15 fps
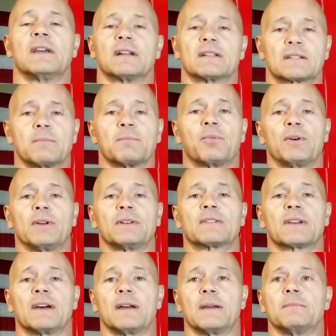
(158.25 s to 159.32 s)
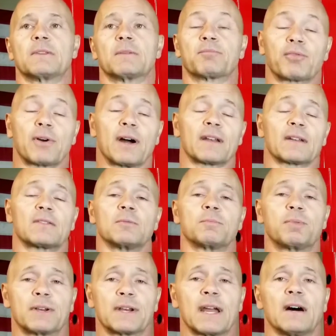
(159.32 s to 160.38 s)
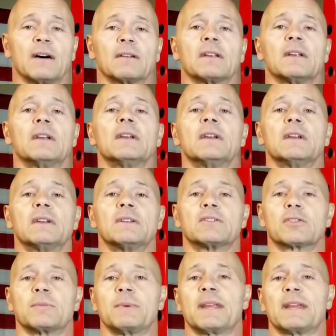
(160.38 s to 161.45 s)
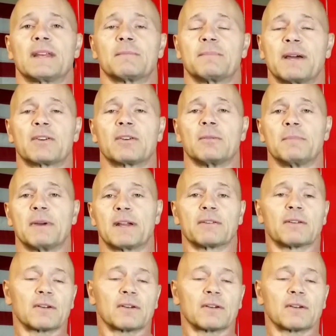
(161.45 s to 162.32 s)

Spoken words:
At some point in time, the product you put out should be getting better and better.